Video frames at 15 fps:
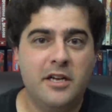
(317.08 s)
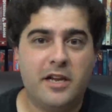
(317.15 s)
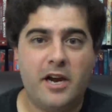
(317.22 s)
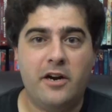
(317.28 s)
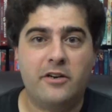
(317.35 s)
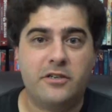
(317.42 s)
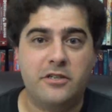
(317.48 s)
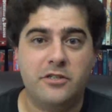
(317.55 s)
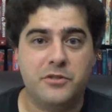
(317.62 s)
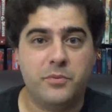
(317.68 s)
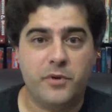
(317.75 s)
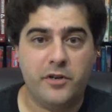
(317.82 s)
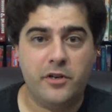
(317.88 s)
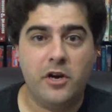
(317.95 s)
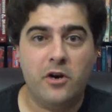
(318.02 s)
characters
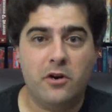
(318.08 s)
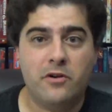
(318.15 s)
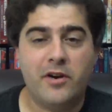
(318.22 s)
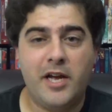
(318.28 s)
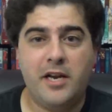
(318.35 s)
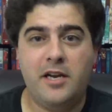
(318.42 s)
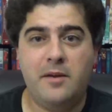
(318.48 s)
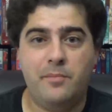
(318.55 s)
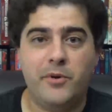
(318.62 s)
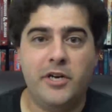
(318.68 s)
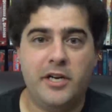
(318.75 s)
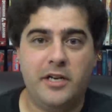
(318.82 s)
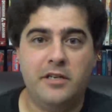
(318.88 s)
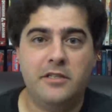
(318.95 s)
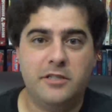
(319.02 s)
we know already,
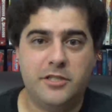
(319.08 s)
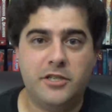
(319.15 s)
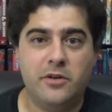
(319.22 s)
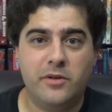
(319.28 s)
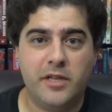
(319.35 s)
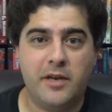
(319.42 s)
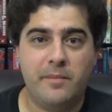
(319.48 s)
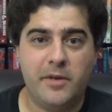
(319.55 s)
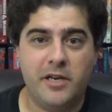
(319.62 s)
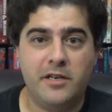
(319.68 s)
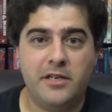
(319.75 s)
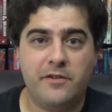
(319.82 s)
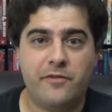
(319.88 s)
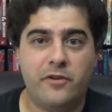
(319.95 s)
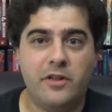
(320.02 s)
but show them in a
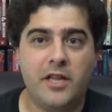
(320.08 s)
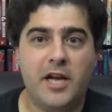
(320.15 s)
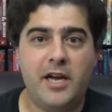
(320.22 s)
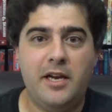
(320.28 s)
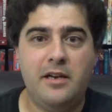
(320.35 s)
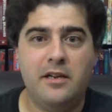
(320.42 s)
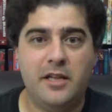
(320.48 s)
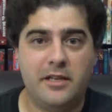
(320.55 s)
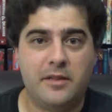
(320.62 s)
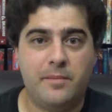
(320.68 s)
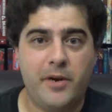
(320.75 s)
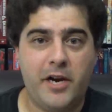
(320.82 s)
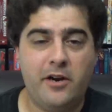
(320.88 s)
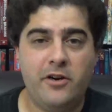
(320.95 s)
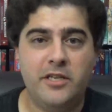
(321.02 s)
different light, like the
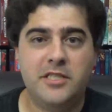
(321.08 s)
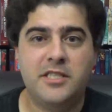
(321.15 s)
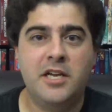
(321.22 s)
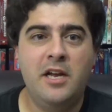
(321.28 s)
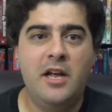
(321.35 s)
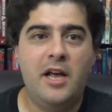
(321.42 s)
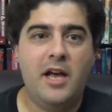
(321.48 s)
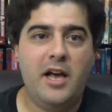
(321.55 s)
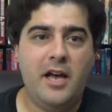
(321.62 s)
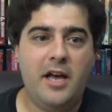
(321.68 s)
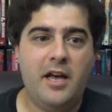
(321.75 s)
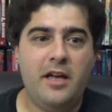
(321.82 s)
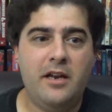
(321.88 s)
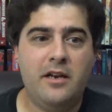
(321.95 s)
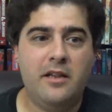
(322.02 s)
parents.
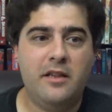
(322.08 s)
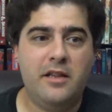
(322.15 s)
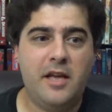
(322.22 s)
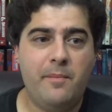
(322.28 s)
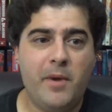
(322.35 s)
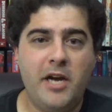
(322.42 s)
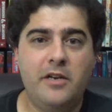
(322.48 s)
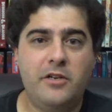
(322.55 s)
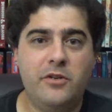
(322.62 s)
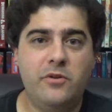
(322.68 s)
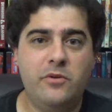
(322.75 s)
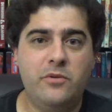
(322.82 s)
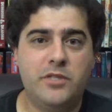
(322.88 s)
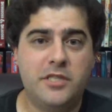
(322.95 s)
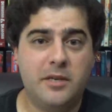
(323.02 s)
And they might
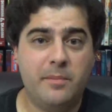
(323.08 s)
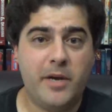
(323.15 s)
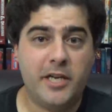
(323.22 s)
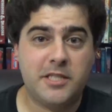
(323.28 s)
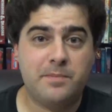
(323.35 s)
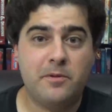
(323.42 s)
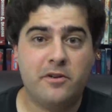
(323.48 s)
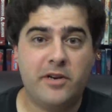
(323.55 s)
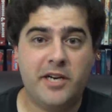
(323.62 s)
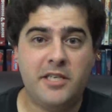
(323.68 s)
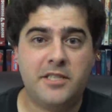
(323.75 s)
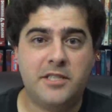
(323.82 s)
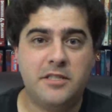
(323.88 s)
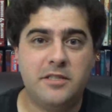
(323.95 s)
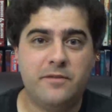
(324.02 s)
do some
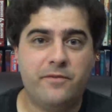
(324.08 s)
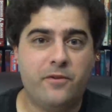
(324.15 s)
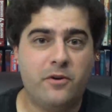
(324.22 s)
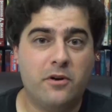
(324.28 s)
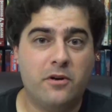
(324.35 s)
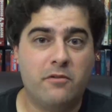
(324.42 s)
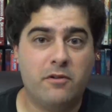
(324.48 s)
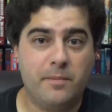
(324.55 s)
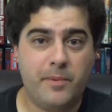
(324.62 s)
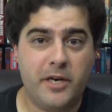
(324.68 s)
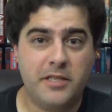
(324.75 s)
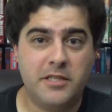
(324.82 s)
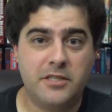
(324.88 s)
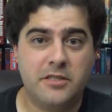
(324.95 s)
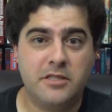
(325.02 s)
exploration for
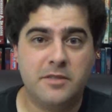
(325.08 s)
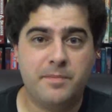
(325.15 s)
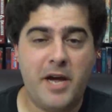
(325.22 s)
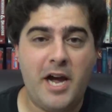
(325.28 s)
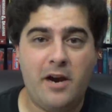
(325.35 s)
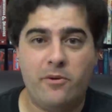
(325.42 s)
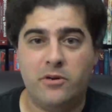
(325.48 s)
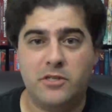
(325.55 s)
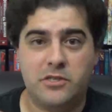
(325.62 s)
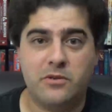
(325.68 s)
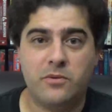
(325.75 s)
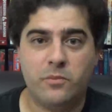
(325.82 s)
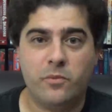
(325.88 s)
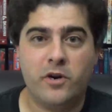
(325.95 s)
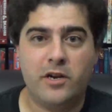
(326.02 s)
Rapunzel's powers,
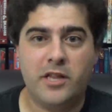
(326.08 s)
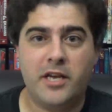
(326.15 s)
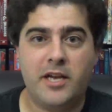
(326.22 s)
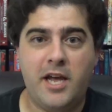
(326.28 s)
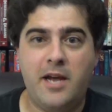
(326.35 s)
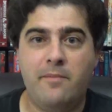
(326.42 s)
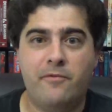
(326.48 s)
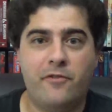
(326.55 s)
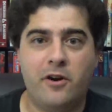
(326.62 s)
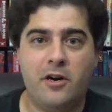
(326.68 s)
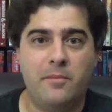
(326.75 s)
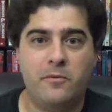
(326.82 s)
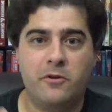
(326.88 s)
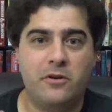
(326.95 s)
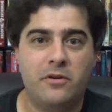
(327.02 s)
or where they came
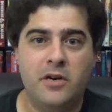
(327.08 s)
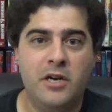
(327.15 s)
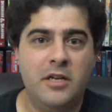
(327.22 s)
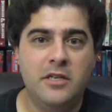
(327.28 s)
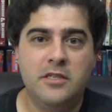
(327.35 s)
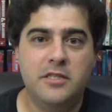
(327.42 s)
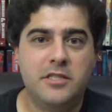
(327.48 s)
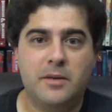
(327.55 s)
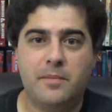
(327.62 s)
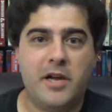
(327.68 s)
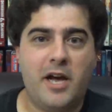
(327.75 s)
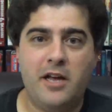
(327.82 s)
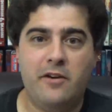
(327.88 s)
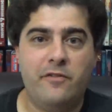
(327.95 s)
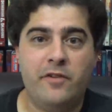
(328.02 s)
from, or some
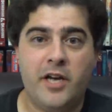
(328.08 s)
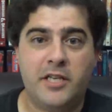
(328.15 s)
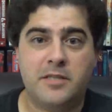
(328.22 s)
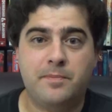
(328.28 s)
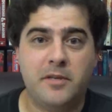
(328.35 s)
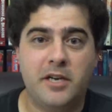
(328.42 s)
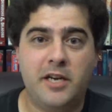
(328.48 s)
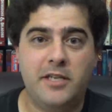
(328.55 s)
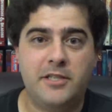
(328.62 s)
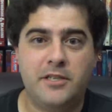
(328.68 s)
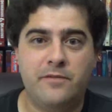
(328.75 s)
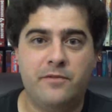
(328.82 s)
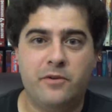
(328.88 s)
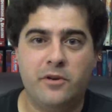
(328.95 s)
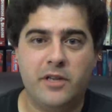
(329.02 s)
kind of
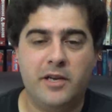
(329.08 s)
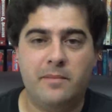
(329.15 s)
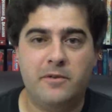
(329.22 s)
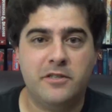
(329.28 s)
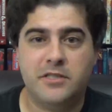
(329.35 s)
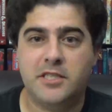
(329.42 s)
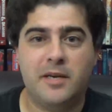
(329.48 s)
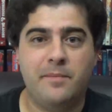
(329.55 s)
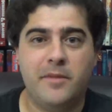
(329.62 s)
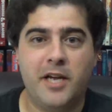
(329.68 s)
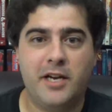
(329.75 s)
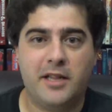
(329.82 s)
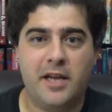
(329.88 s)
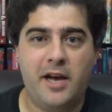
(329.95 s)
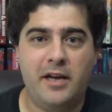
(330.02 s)
explanation for them, or something
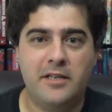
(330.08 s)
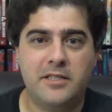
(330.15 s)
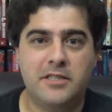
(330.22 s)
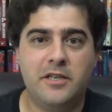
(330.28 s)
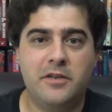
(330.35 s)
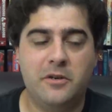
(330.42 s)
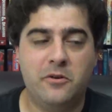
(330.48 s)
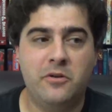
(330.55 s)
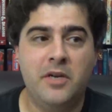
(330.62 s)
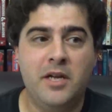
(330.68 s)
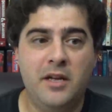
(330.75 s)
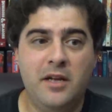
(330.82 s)
like that. So,